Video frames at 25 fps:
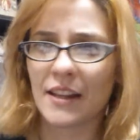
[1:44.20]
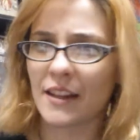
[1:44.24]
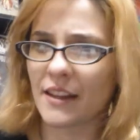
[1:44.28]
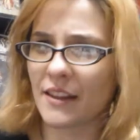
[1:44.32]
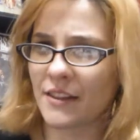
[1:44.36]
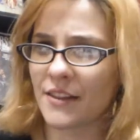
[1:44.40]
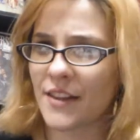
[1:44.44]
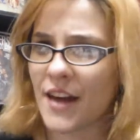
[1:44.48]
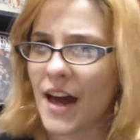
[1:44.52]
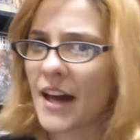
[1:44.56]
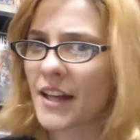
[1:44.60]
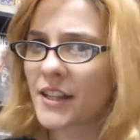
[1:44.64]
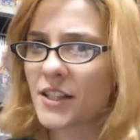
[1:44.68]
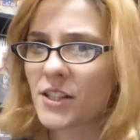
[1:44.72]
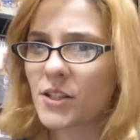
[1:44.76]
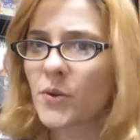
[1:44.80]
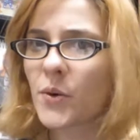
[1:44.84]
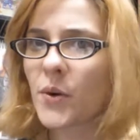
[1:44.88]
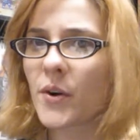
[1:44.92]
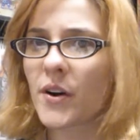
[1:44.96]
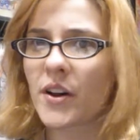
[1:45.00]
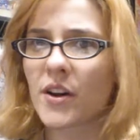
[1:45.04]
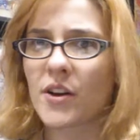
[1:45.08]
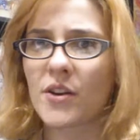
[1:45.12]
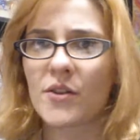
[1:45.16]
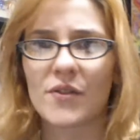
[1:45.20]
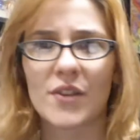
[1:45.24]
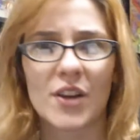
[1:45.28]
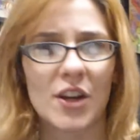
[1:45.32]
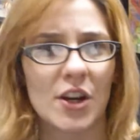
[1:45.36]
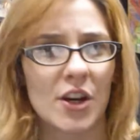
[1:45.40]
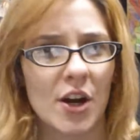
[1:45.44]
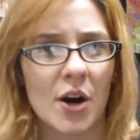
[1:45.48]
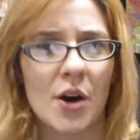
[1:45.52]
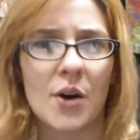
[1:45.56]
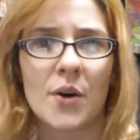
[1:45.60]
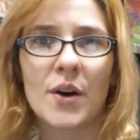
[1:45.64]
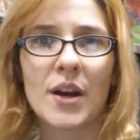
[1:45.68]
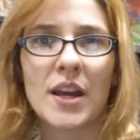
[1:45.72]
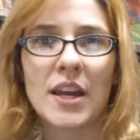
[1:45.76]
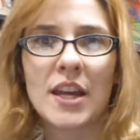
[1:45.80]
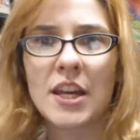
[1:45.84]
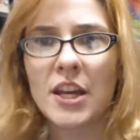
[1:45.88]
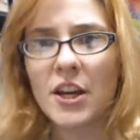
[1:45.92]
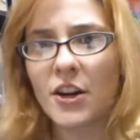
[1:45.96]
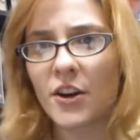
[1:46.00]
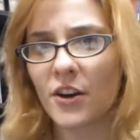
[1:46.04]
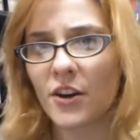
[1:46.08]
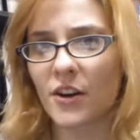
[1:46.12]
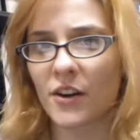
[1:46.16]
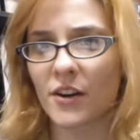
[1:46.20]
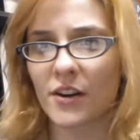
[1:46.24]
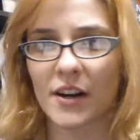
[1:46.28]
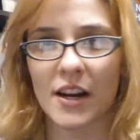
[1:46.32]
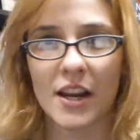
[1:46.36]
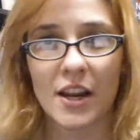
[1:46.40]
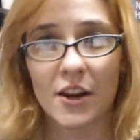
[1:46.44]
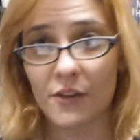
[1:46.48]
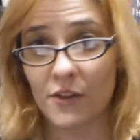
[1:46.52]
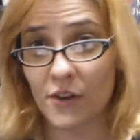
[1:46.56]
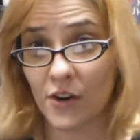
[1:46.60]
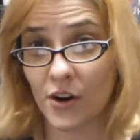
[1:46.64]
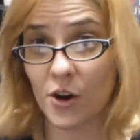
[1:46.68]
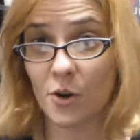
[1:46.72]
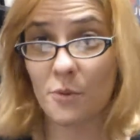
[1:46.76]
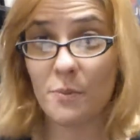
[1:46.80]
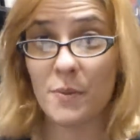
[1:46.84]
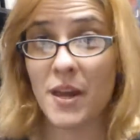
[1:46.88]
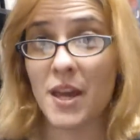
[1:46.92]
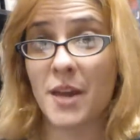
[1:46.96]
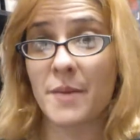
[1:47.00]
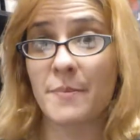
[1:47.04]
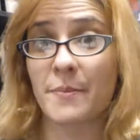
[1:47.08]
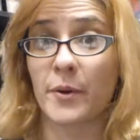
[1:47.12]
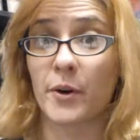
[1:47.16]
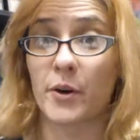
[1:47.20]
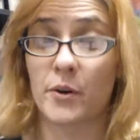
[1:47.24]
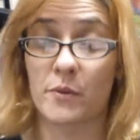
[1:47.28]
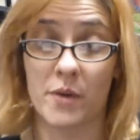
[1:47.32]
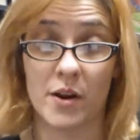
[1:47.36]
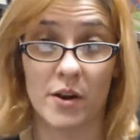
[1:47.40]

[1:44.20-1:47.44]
that sort of, here are your people.